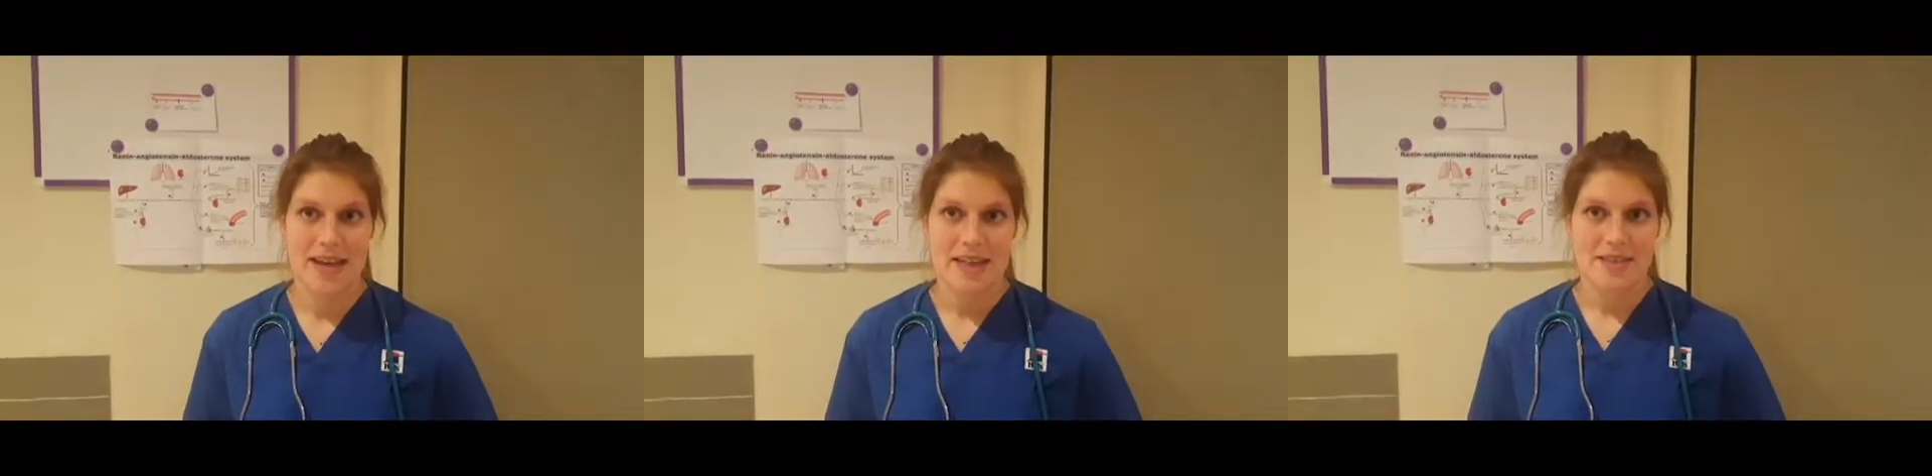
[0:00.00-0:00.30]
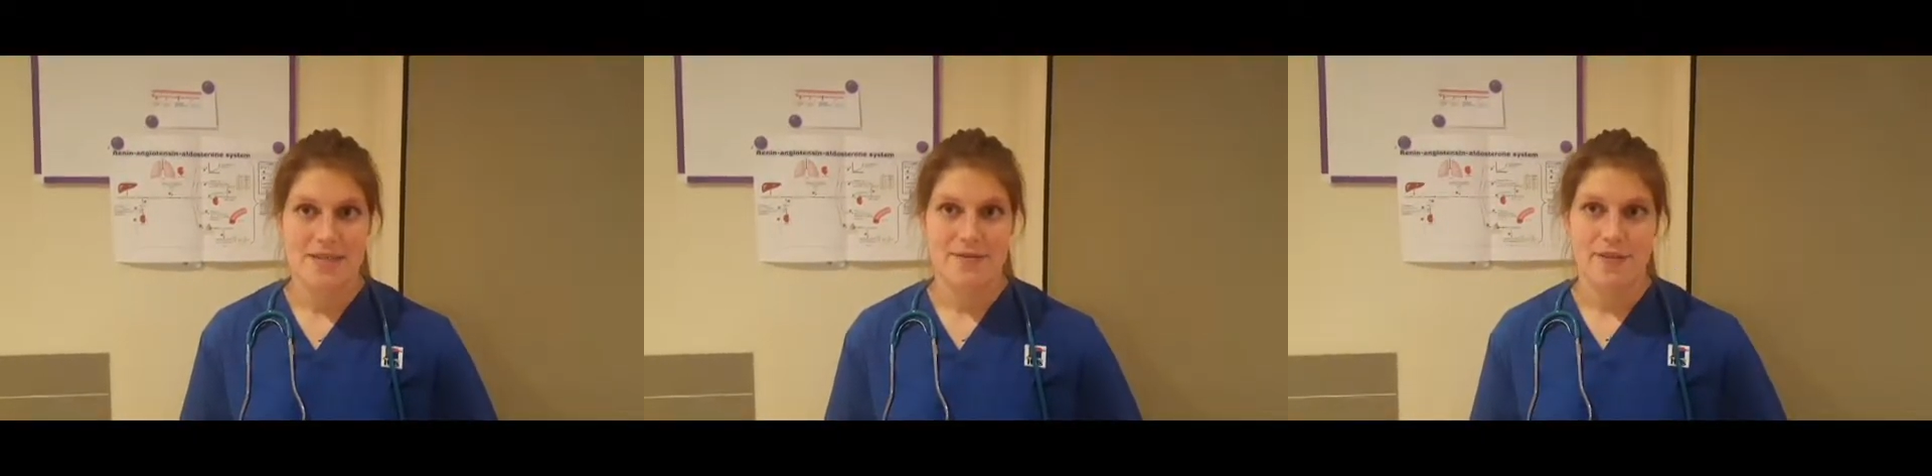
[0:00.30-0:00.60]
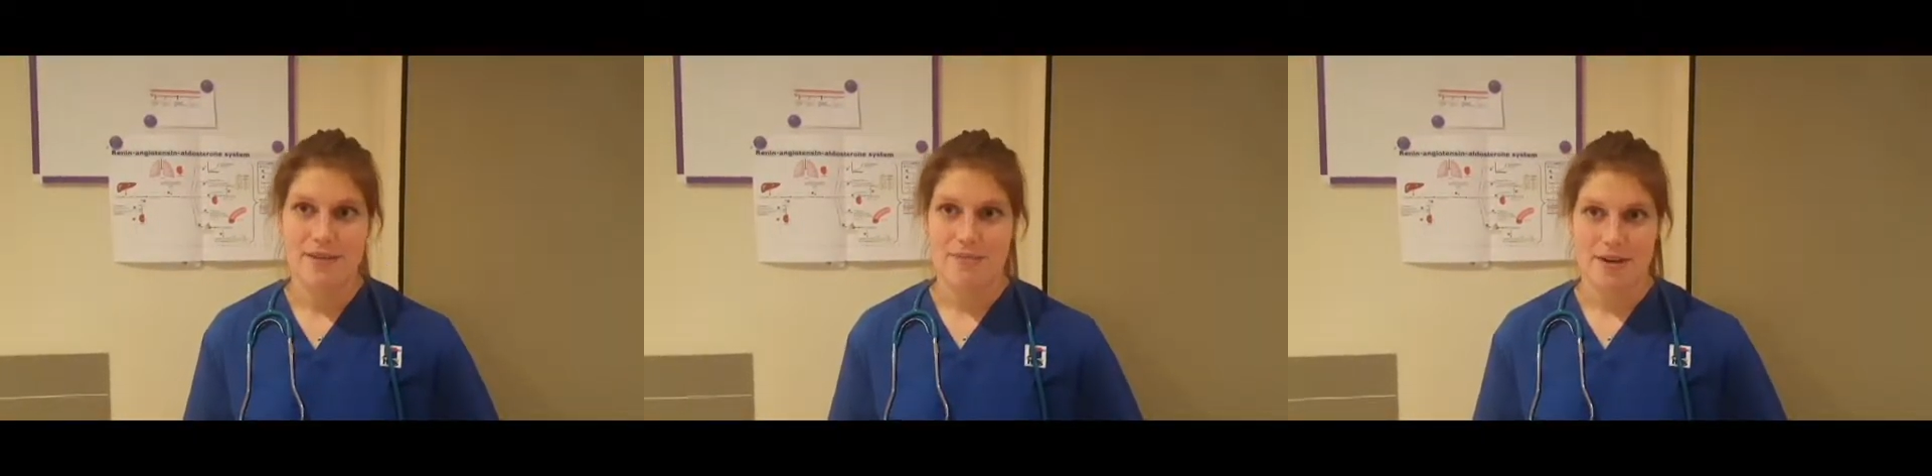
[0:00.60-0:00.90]
This
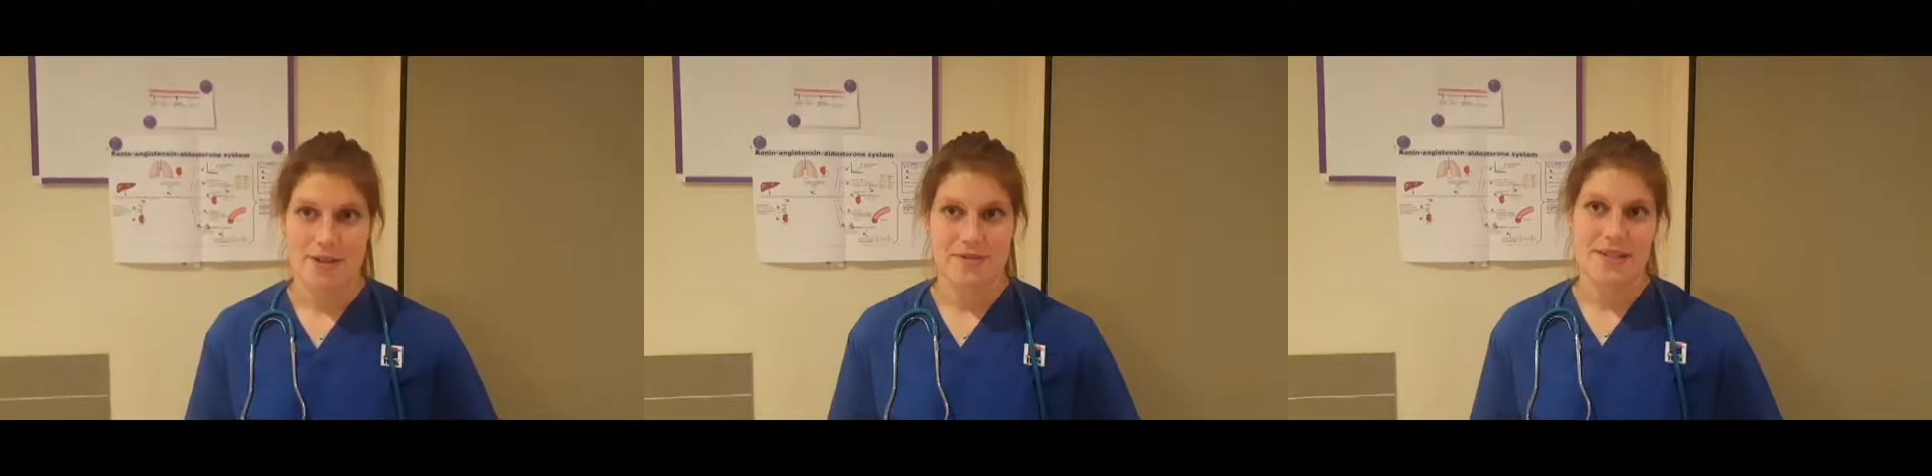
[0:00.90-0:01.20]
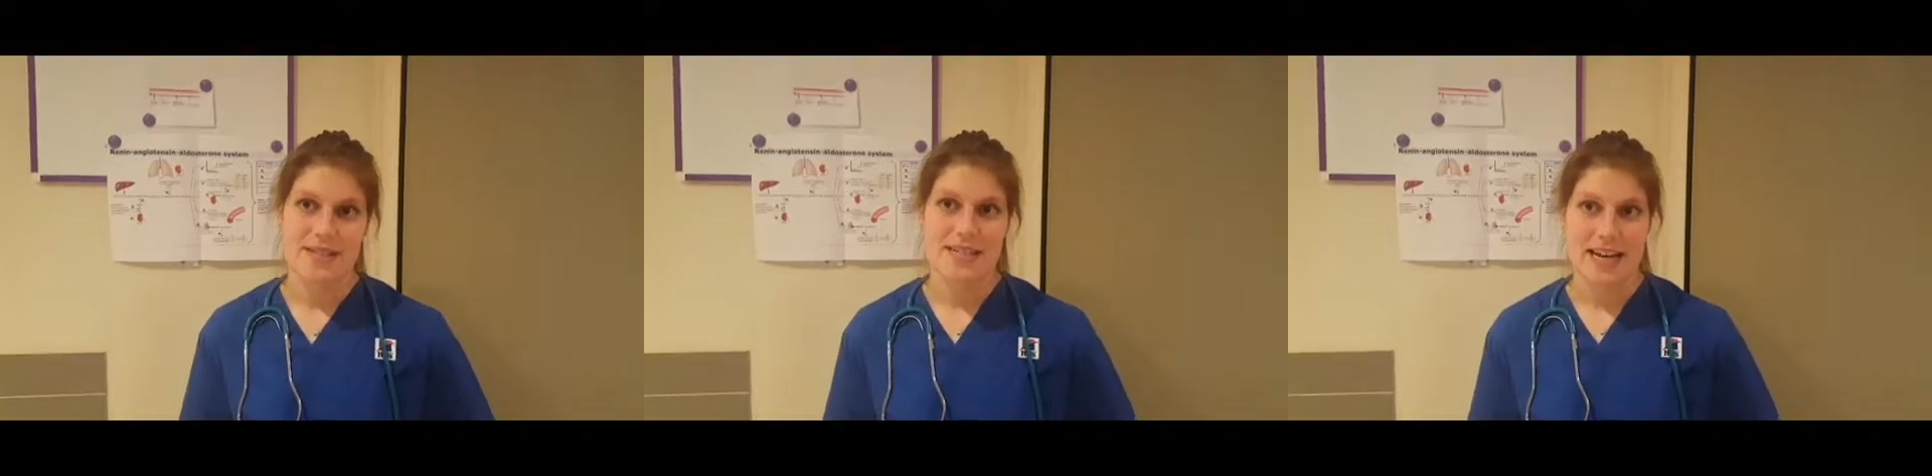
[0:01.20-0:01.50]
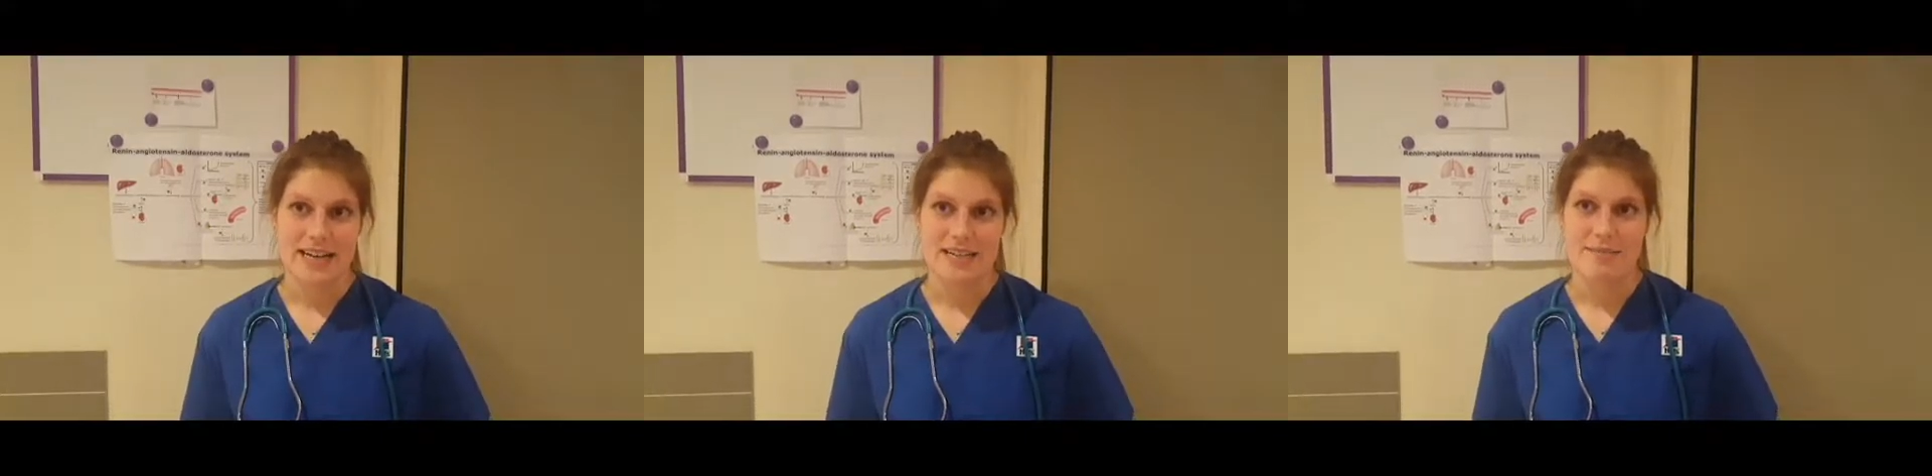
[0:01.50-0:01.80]
fall in pressure is
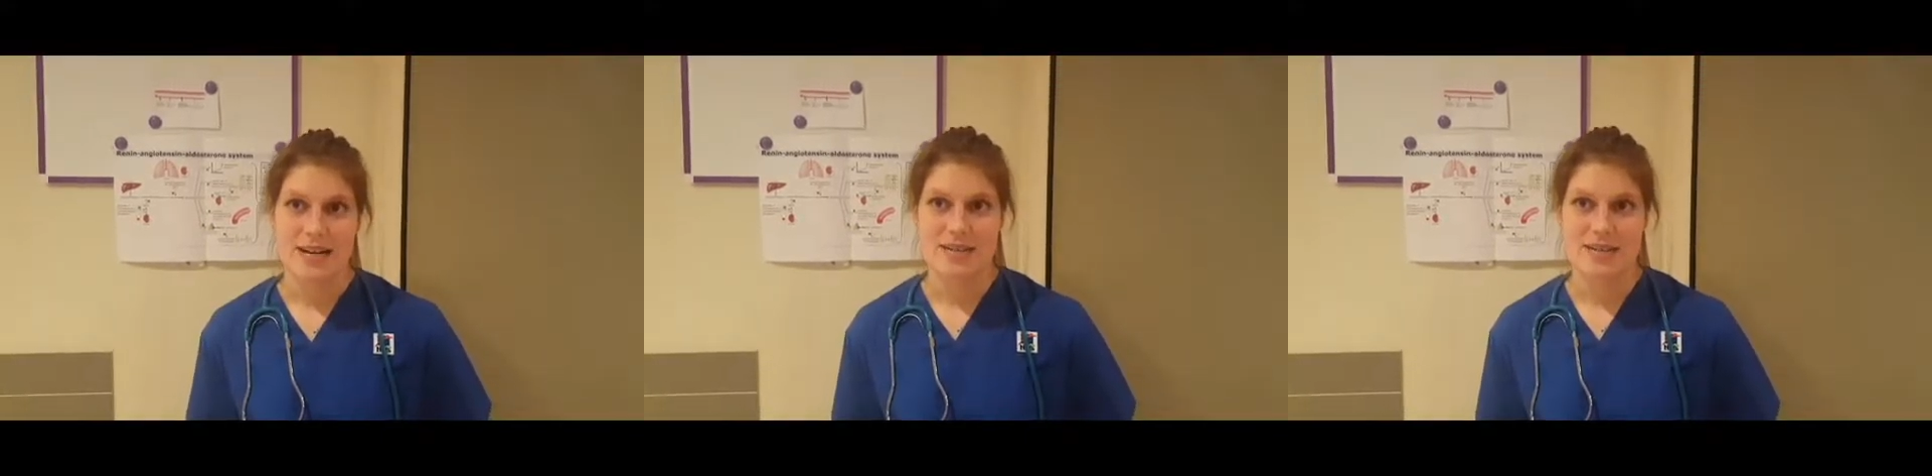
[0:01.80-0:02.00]
detected by